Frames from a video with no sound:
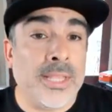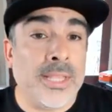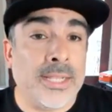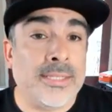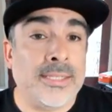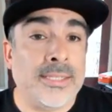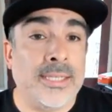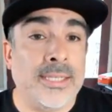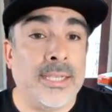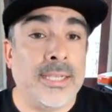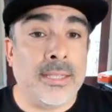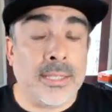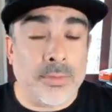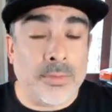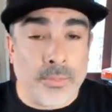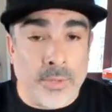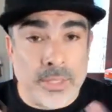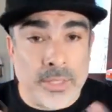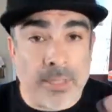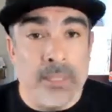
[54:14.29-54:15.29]
that's dealing
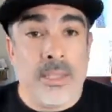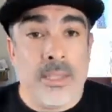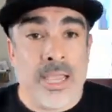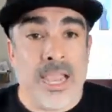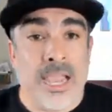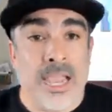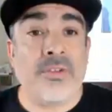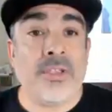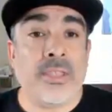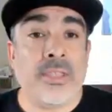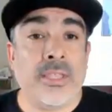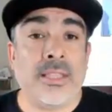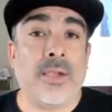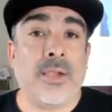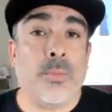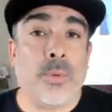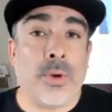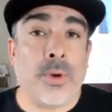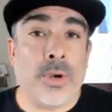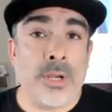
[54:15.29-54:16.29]
with everything
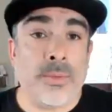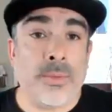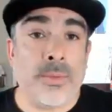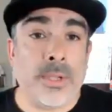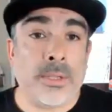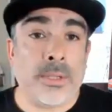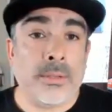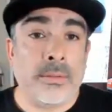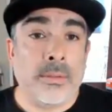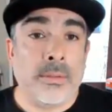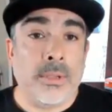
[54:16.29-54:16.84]
that we're doing